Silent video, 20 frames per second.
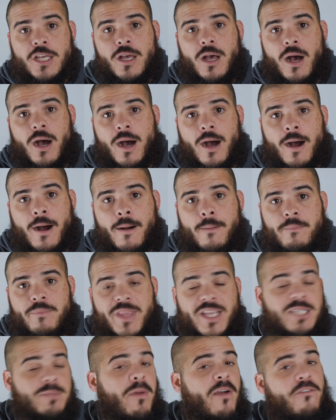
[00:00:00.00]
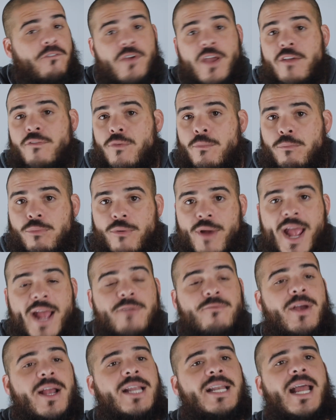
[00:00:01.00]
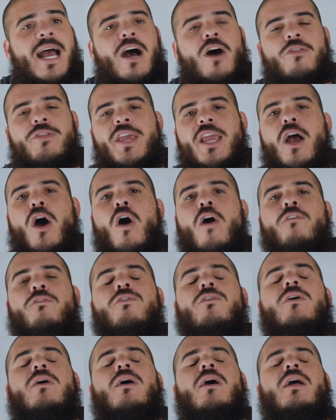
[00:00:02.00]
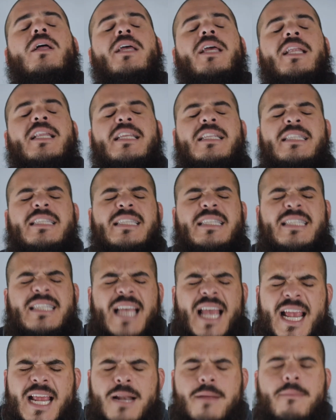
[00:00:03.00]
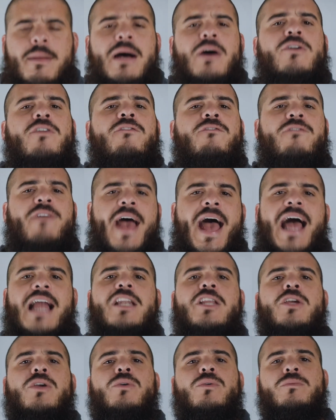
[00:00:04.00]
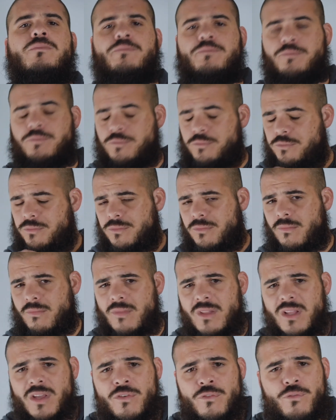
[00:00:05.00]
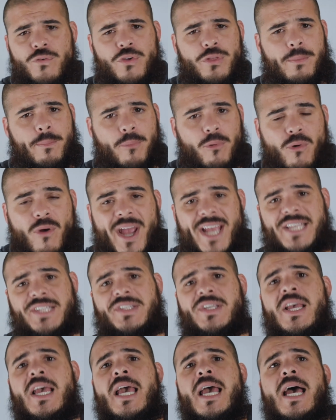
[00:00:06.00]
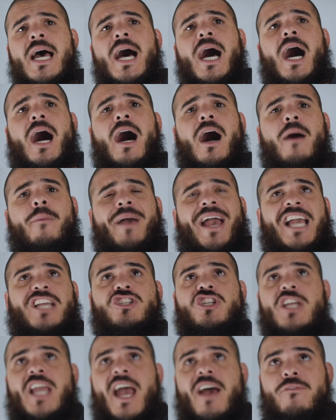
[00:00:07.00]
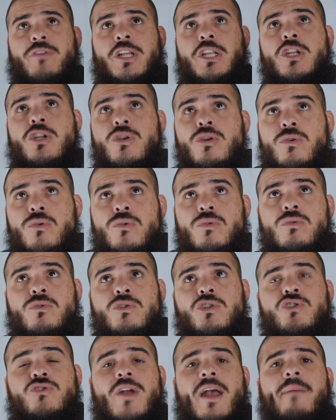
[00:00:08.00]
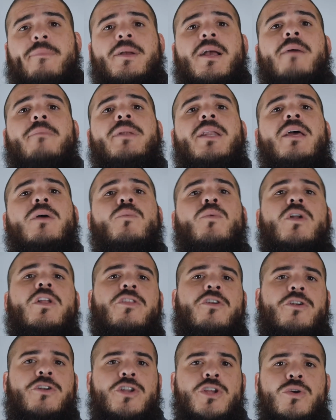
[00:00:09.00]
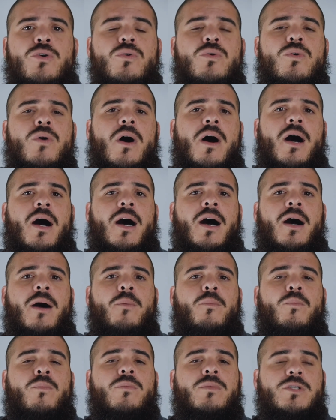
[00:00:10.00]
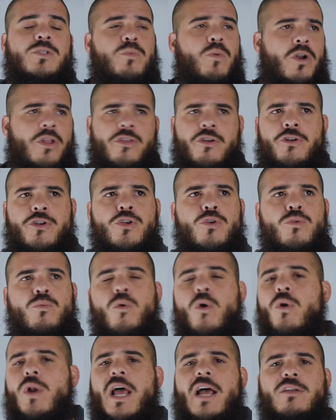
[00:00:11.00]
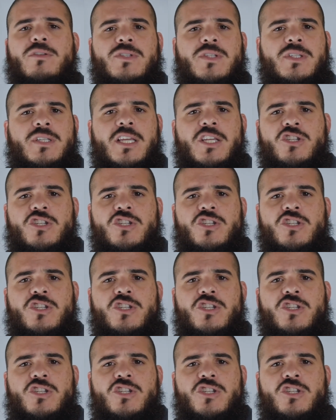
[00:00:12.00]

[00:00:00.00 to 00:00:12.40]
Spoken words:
That's my favorite brand right now. They offer an insane amount of value for the price. I actually have a new strap coming in, one of their new rollouts.